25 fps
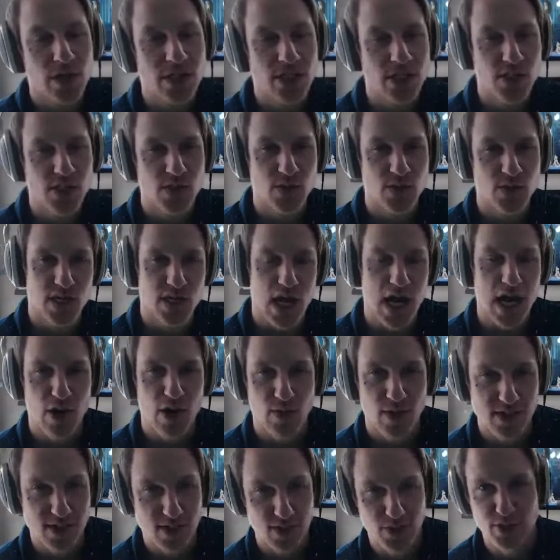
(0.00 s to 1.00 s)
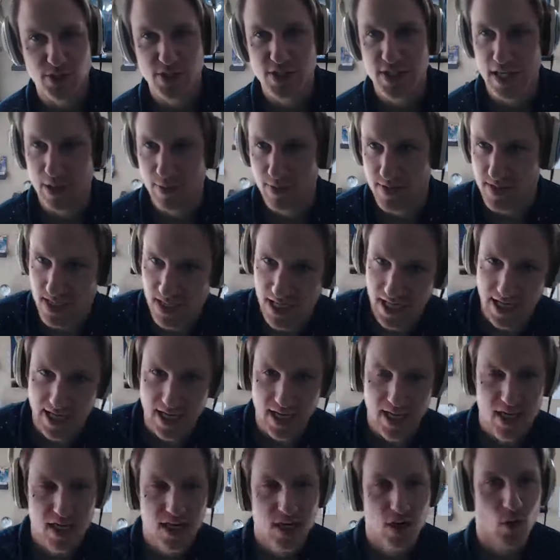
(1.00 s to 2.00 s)
this was a higher resolution. I was like,
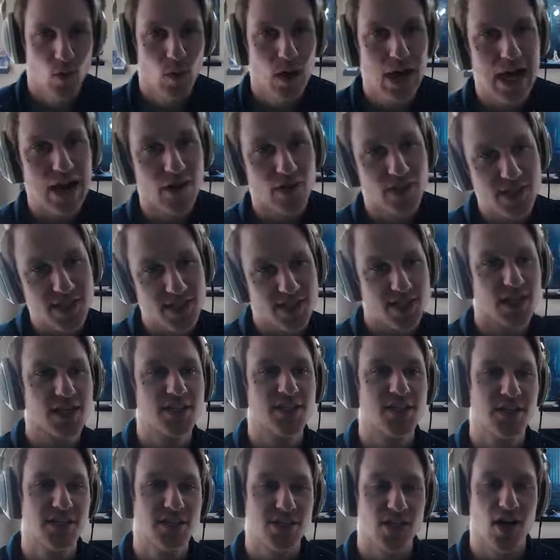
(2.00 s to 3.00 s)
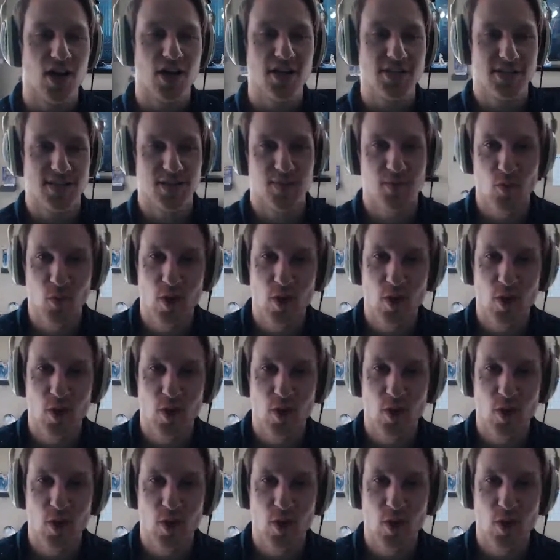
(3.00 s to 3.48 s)
wow, this dungeon's awesome.